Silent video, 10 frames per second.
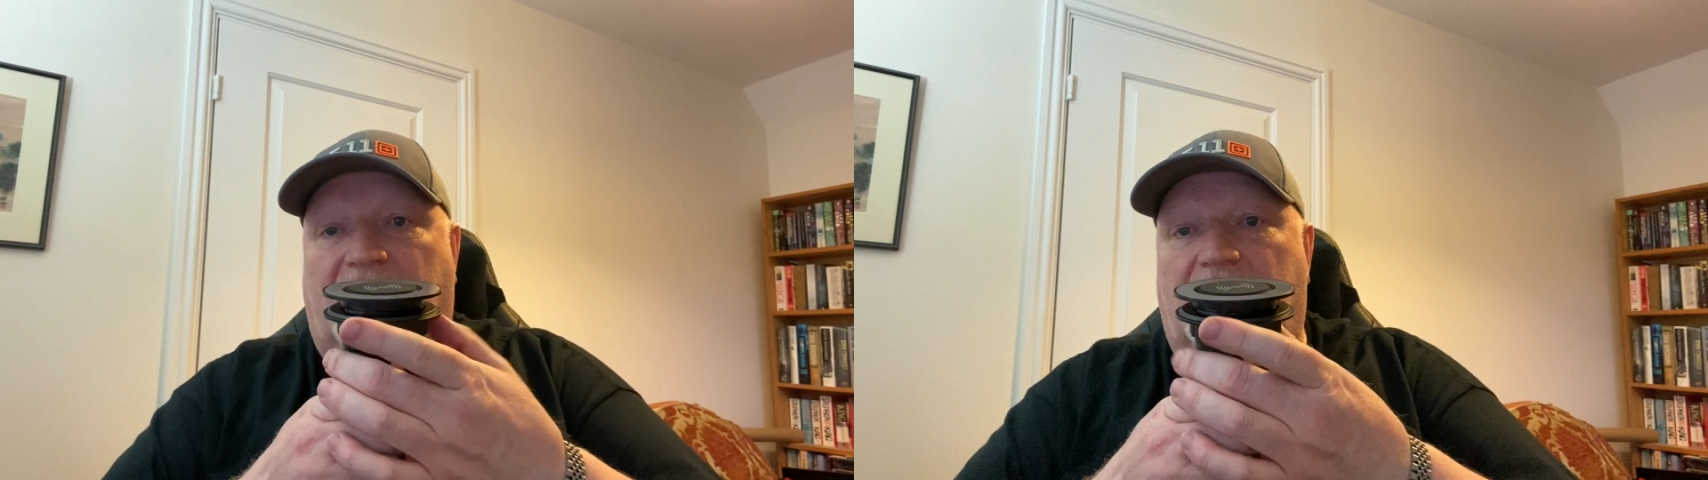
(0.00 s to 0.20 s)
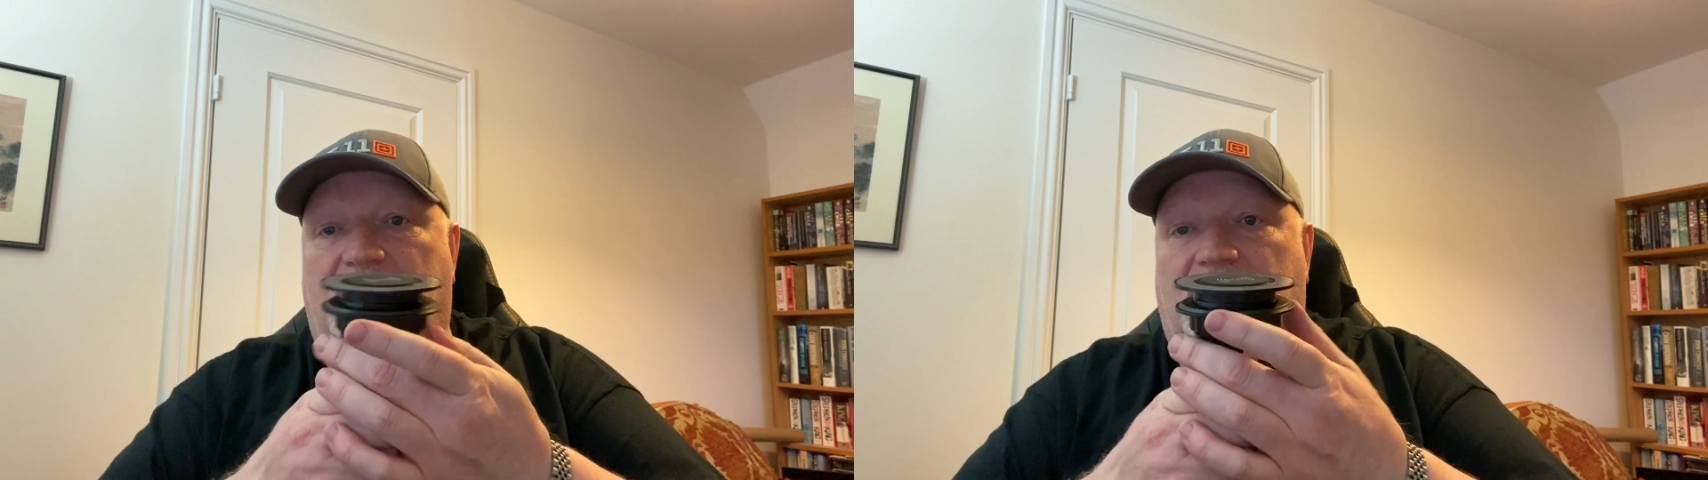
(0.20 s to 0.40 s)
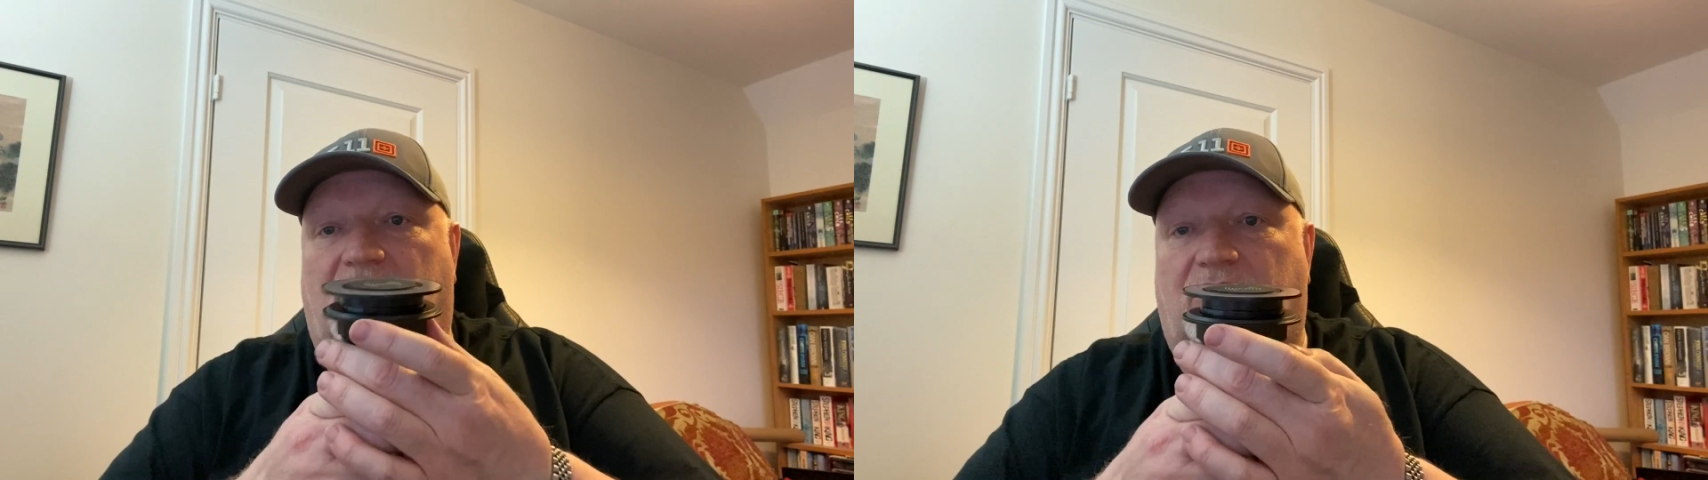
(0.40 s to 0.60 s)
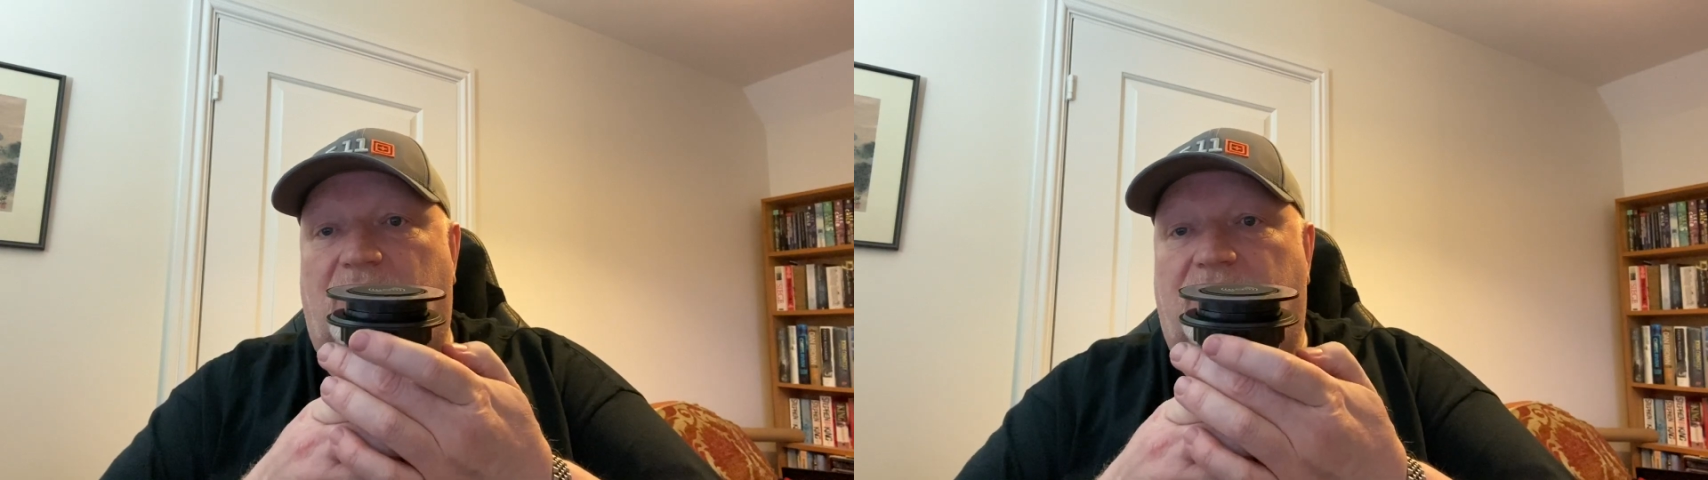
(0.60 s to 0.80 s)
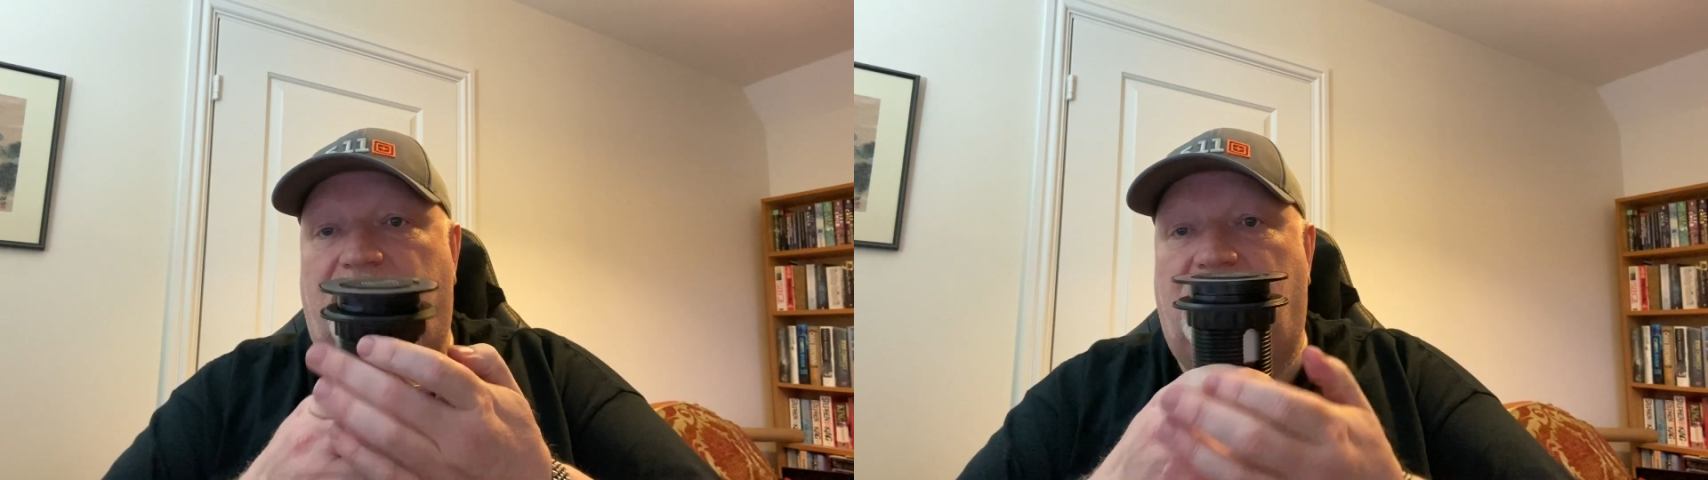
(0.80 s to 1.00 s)
So
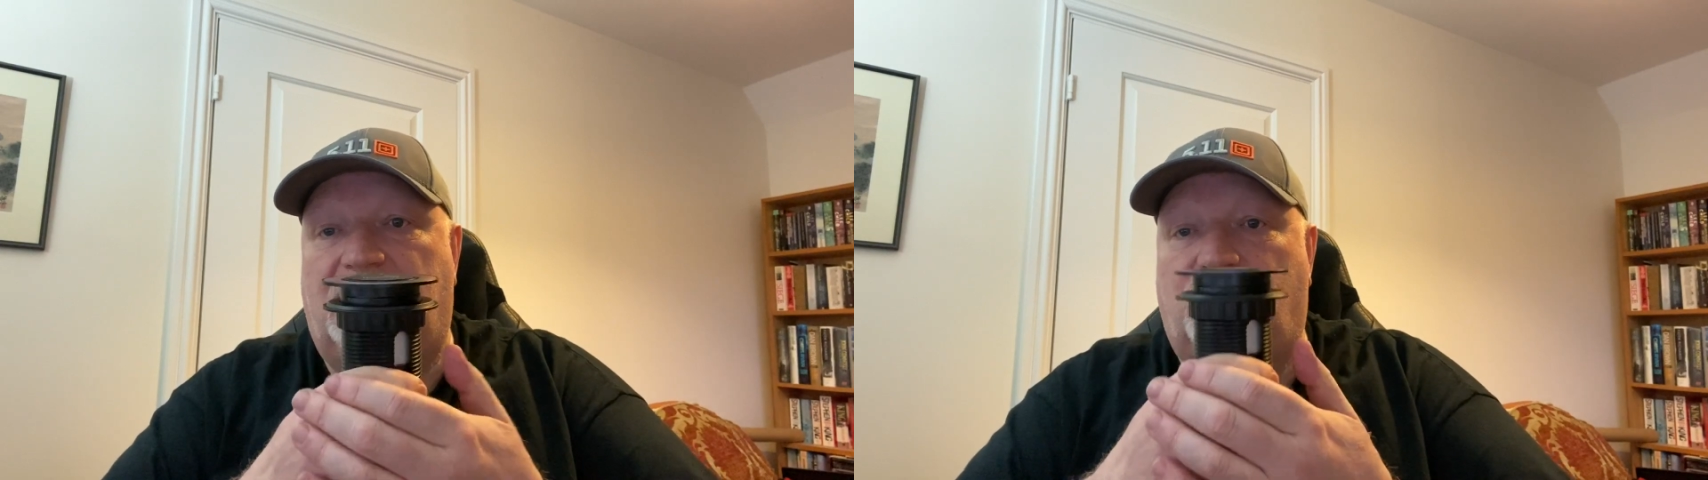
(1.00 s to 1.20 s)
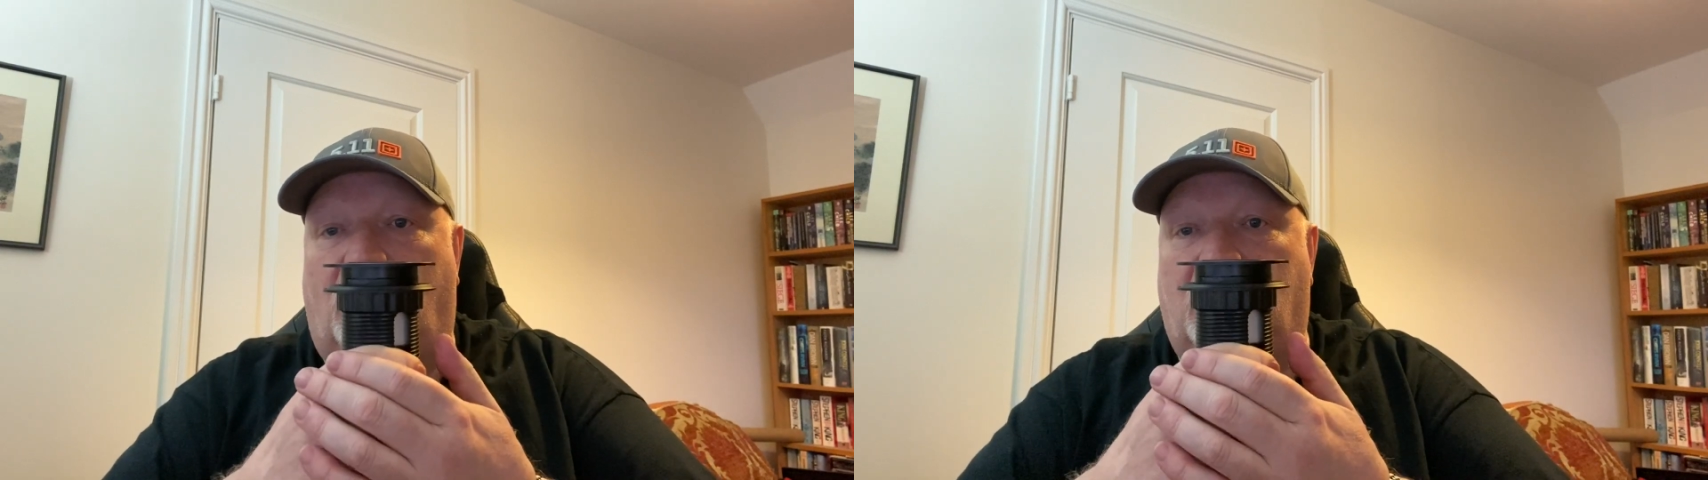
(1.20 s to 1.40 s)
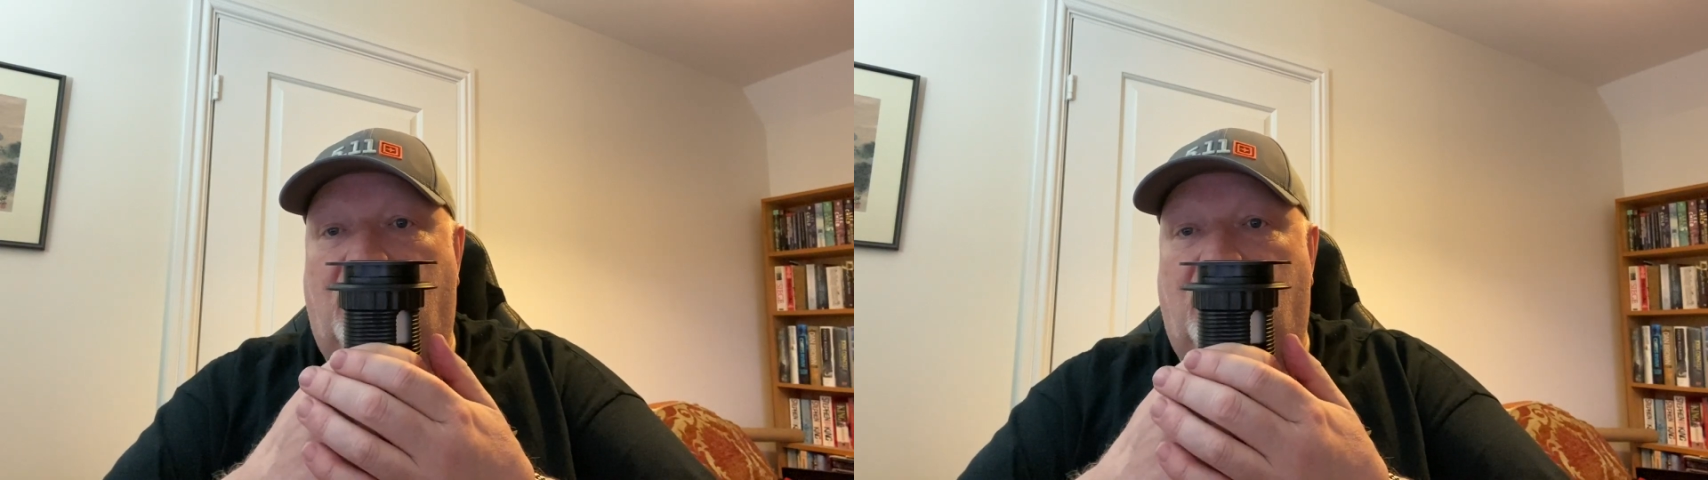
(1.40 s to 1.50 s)
this one